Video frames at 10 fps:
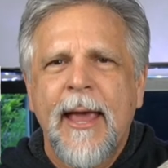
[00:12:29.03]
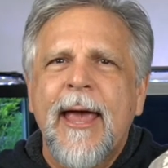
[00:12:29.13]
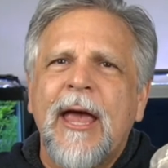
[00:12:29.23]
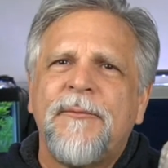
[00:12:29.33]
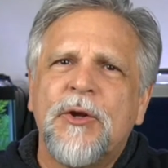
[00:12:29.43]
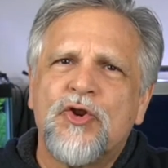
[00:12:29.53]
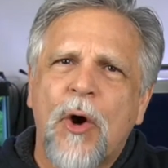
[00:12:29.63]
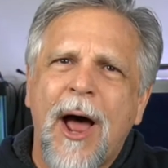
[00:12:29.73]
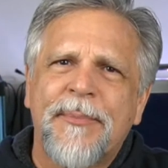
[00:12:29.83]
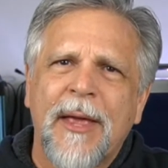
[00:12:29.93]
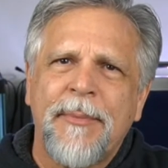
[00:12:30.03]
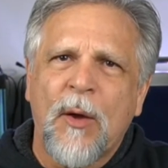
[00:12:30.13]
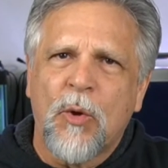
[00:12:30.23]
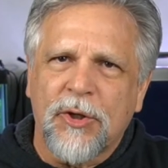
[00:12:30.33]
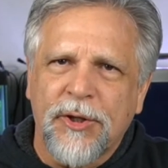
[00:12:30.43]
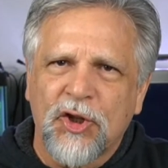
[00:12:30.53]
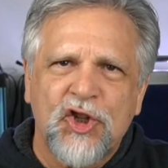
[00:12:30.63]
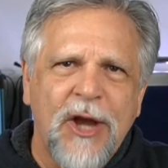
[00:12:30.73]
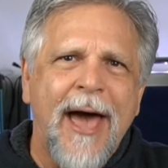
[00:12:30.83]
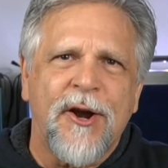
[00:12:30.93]
If you drop them, they will they'll
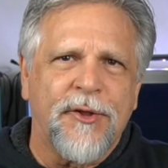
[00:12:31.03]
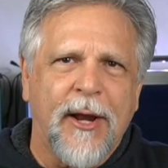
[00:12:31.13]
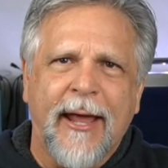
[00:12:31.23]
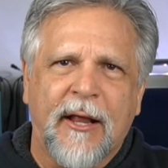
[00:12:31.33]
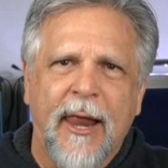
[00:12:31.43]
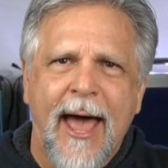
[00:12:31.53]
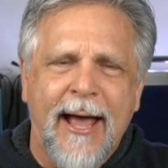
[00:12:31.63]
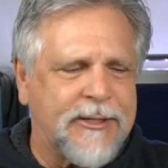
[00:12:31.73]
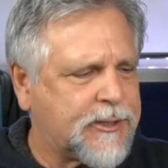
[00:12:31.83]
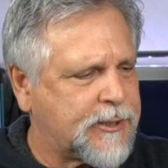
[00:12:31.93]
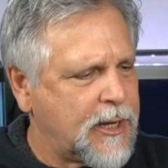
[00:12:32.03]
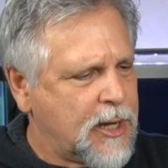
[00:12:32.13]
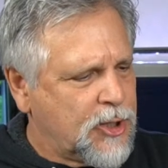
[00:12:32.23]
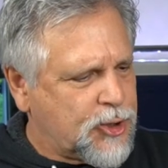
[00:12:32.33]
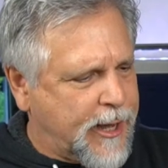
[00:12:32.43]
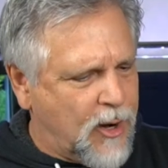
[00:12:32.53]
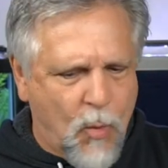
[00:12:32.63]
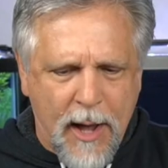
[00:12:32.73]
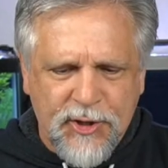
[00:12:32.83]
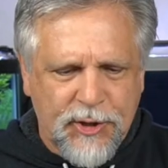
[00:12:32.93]
shatter. They're like glass. So you got to
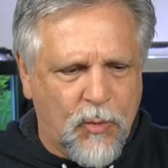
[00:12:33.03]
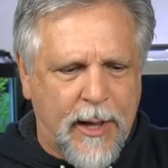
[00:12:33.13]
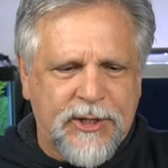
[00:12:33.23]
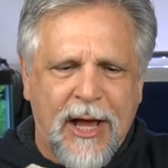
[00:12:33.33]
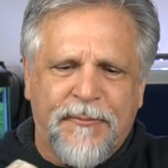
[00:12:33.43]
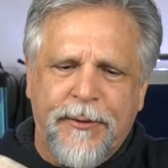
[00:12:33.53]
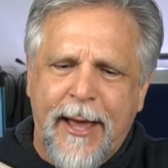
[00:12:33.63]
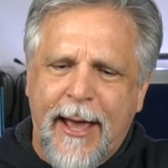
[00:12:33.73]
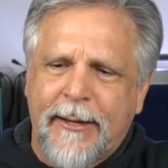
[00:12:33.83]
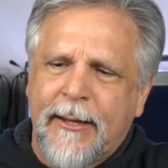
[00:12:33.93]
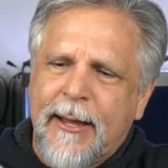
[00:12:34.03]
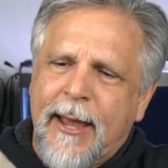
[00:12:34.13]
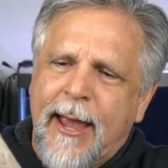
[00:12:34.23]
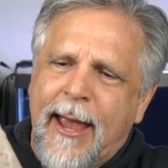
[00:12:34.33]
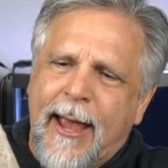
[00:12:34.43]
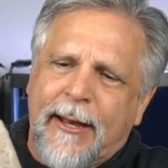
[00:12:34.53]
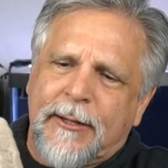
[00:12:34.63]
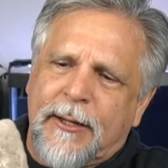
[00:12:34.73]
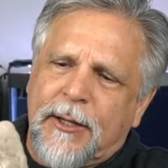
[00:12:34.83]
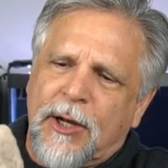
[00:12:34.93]
watch watch out for that. And
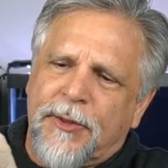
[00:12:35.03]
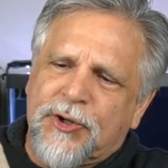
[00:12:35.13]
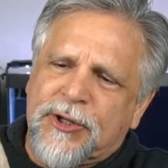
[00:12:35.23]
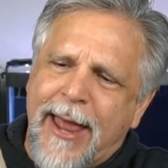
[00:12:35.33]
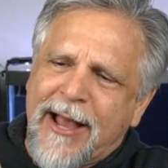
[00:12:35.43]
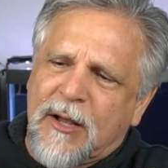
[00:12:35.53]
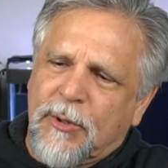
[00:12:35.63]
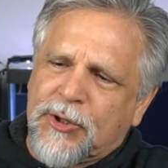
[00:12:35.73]
you know they're stackable.